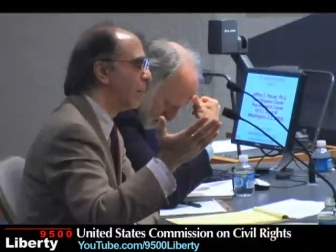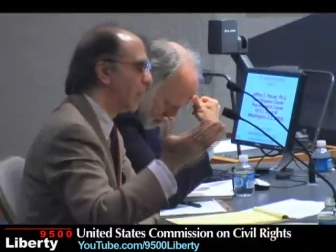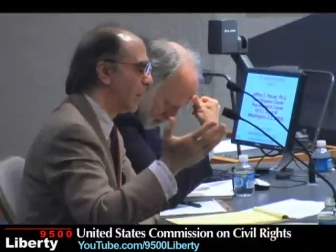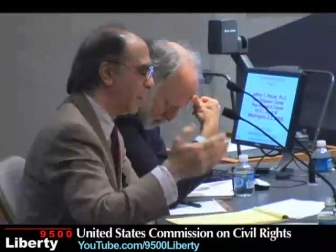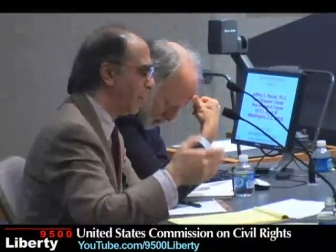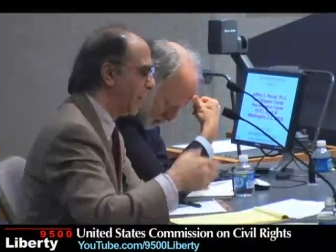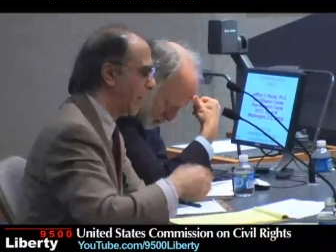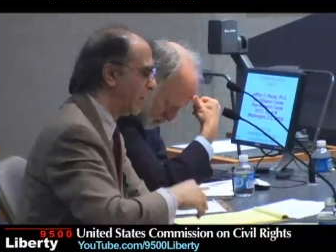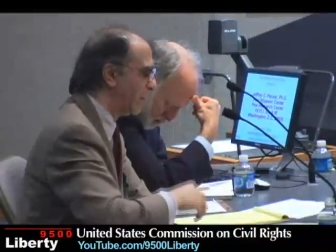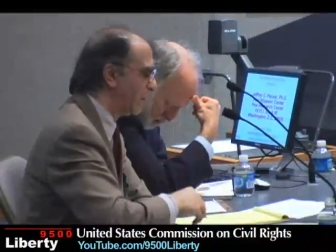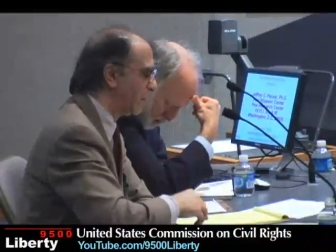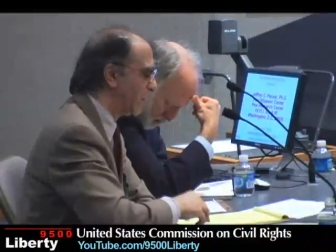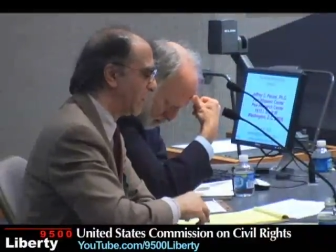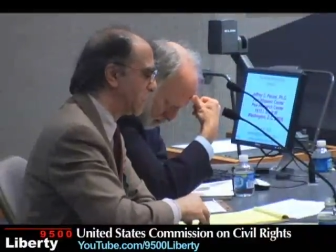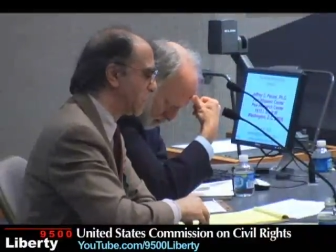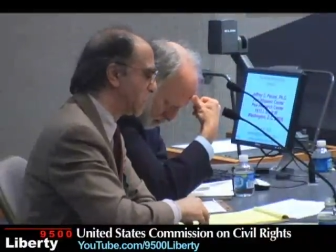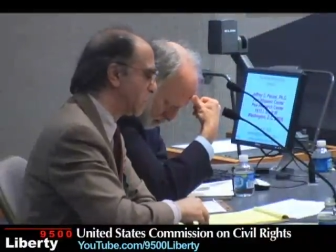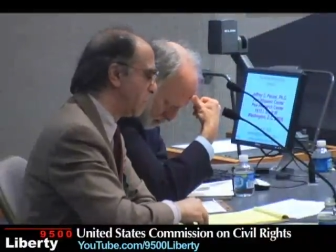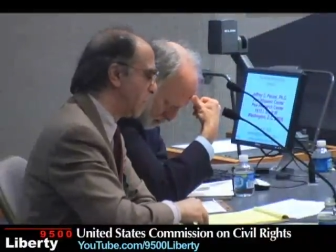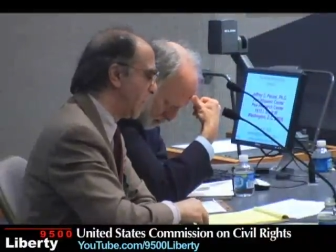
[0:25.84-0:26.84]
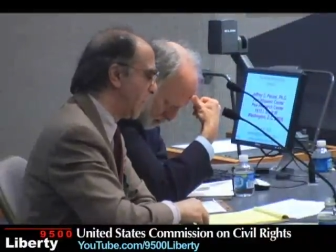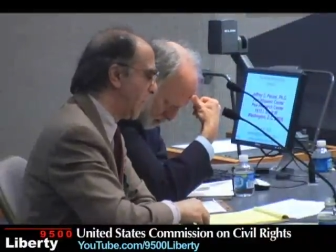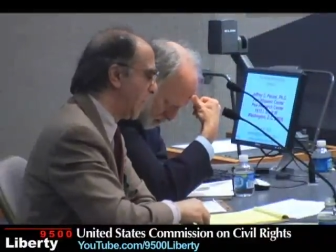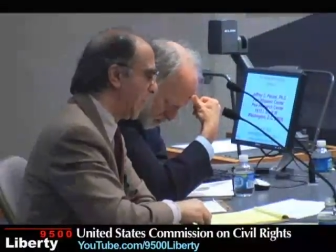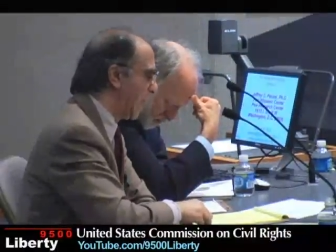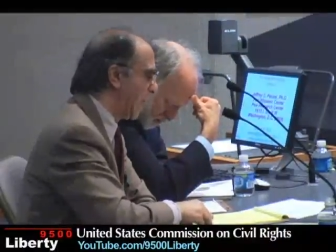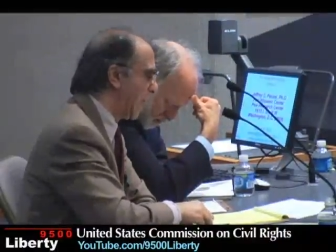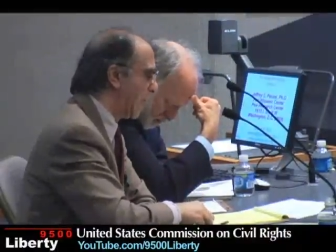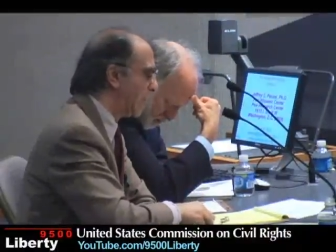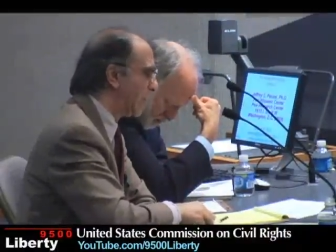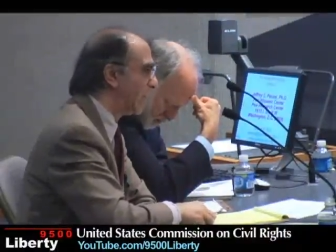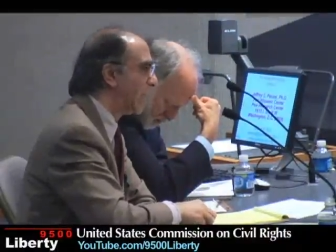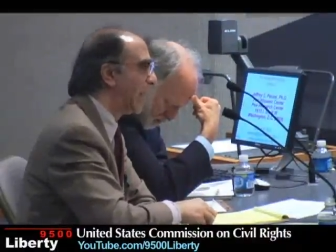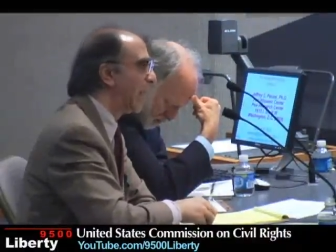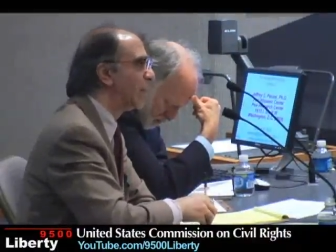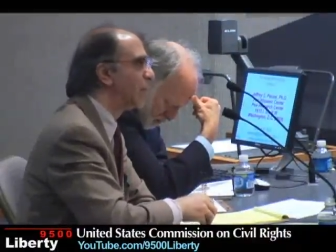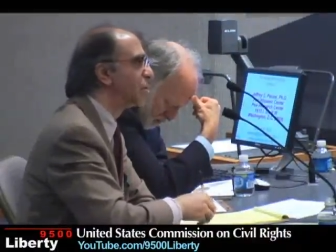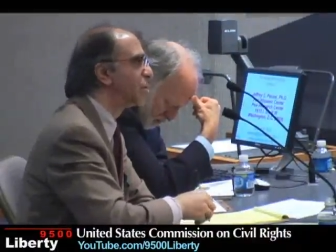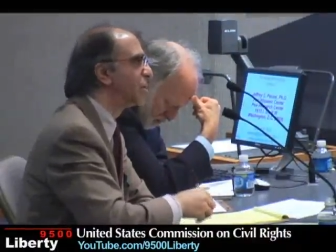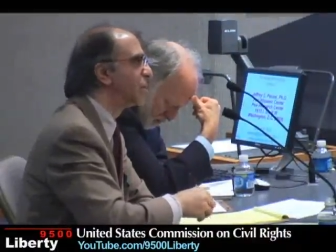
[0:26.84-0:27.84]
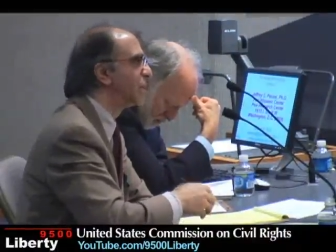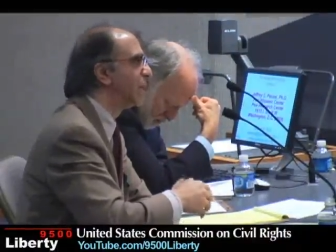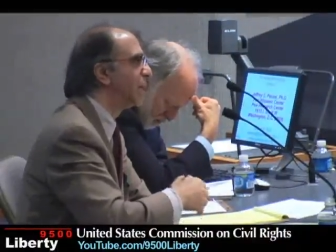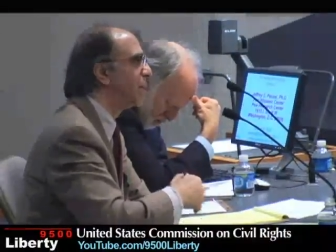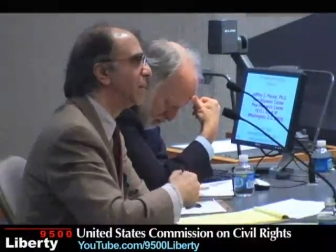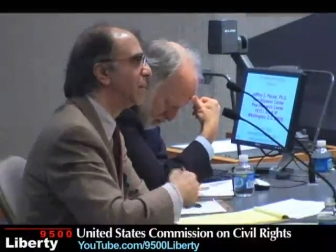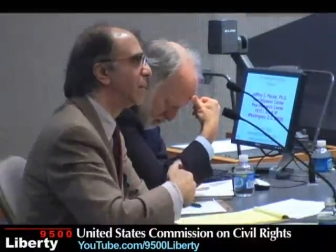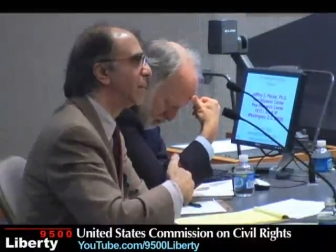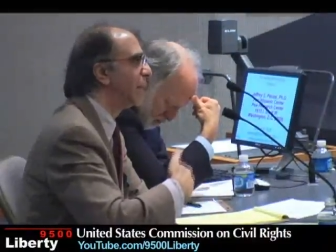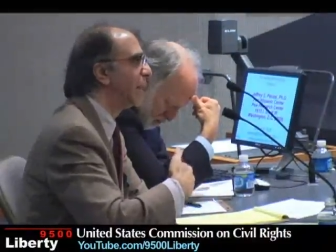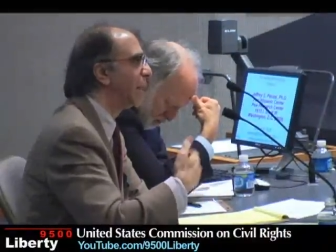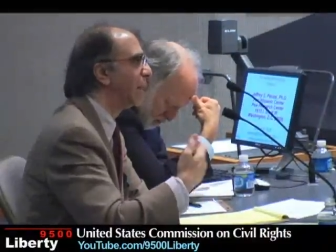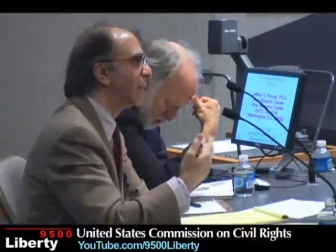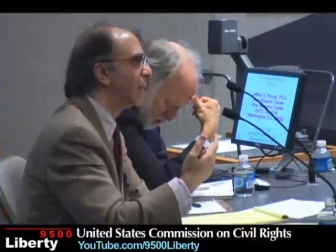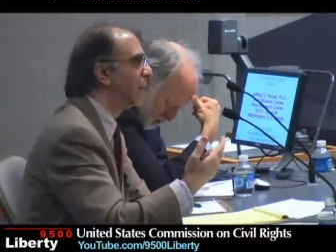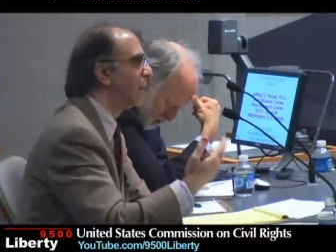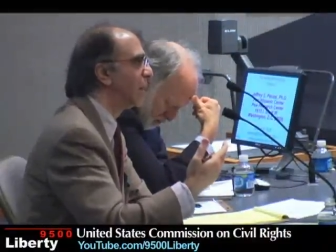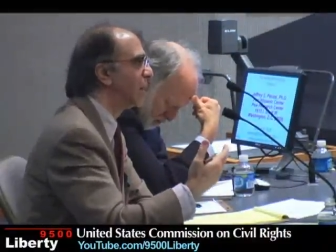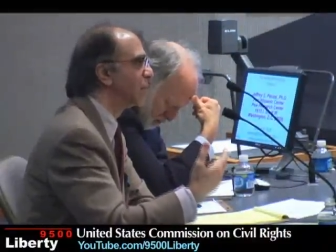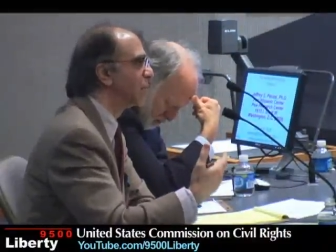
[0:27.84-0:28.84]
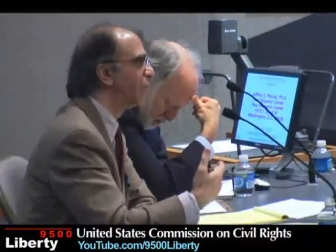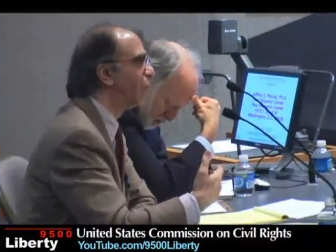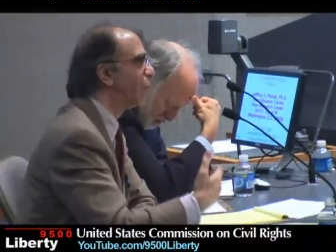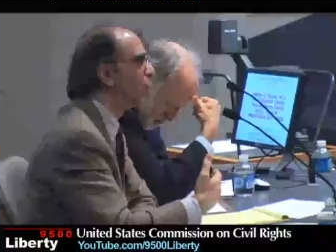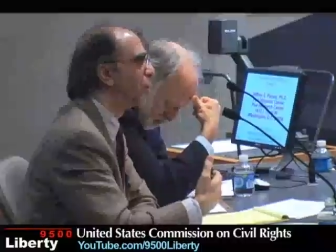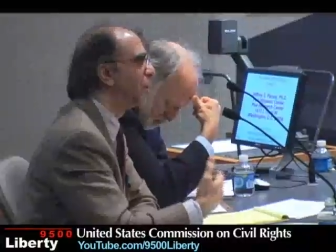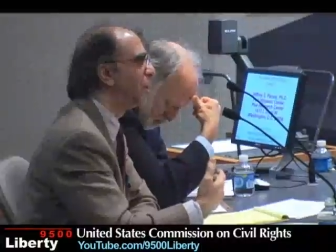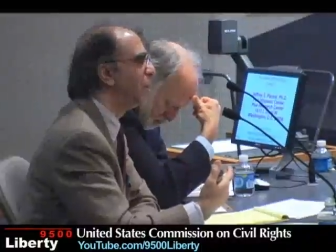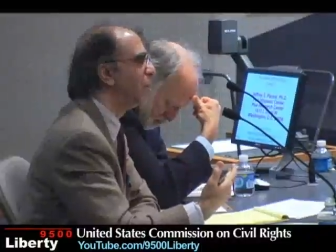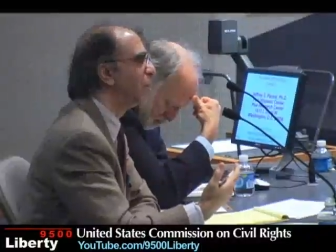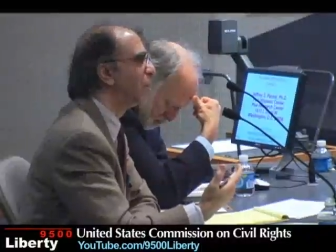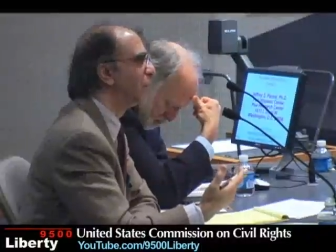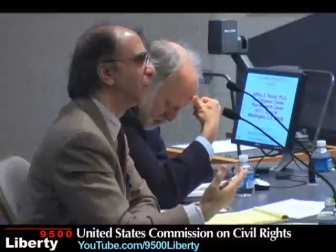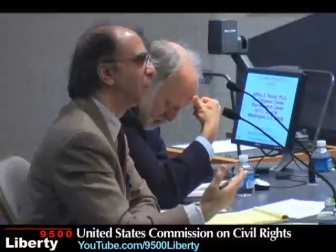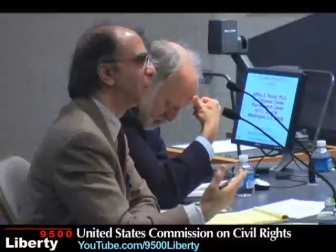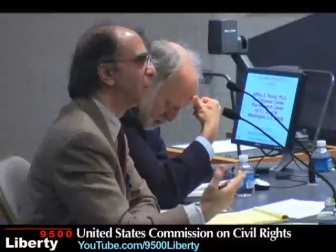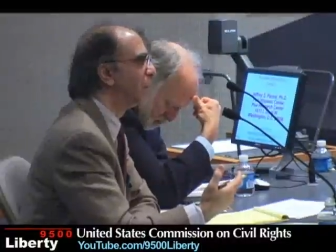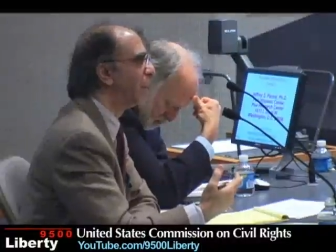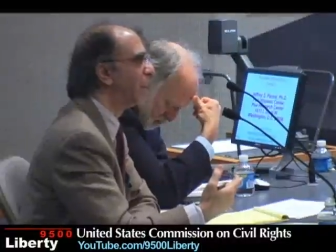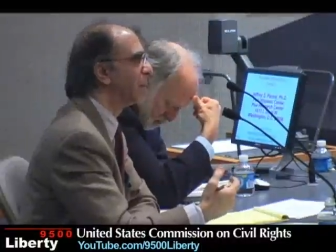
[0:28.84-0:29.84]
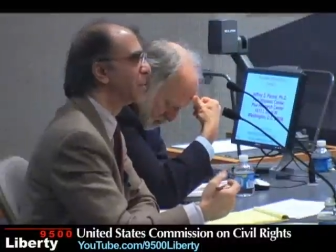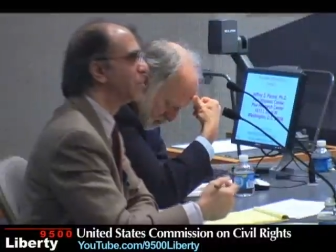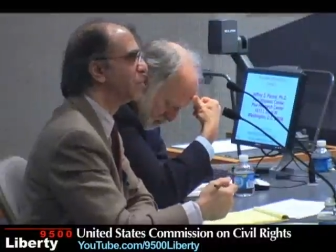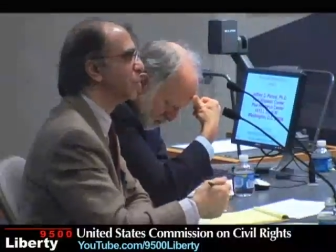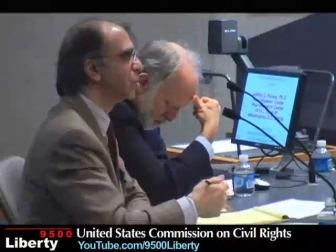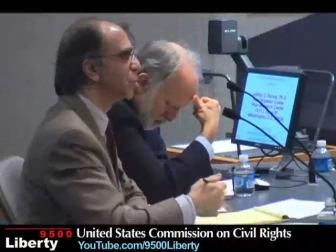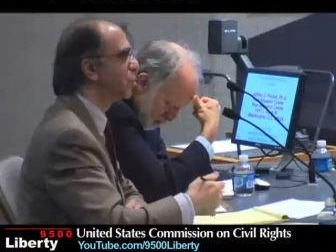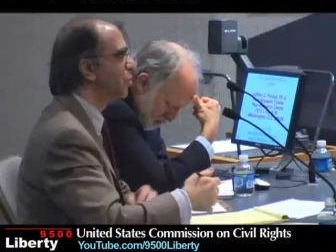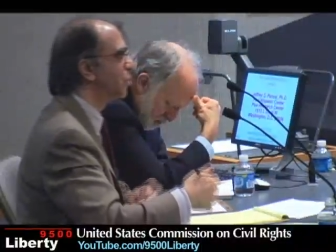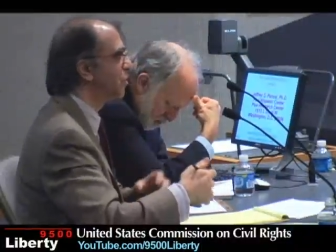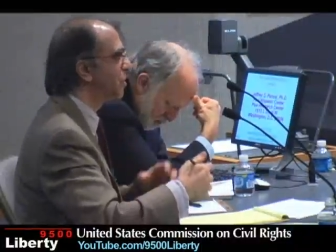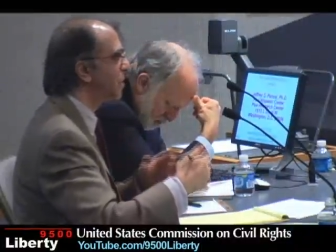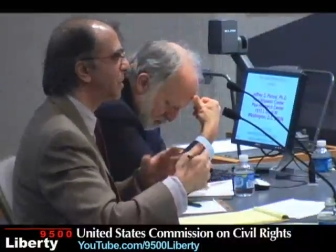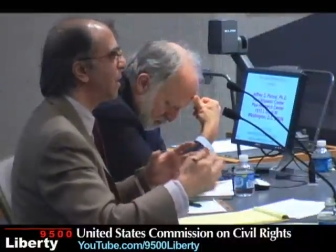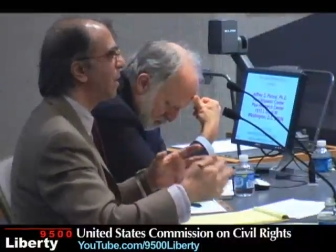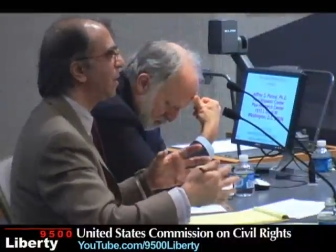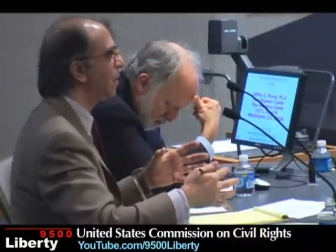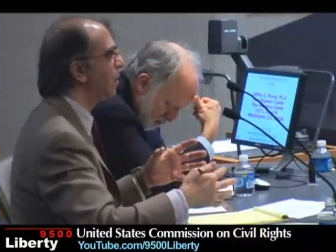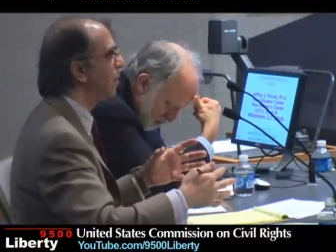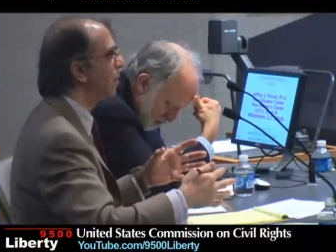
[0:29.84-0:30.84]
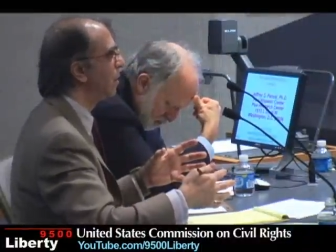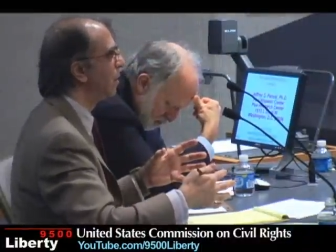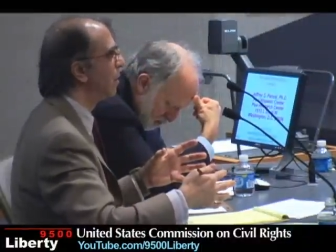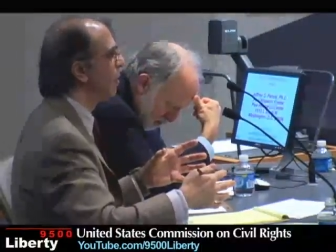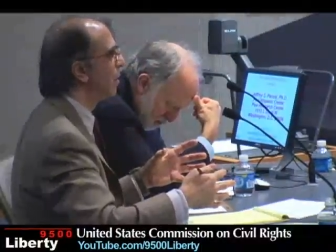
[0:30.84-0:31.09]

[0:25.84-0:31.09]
uh, benefits. And analysis, they, did anal they asked 14 of the departments to see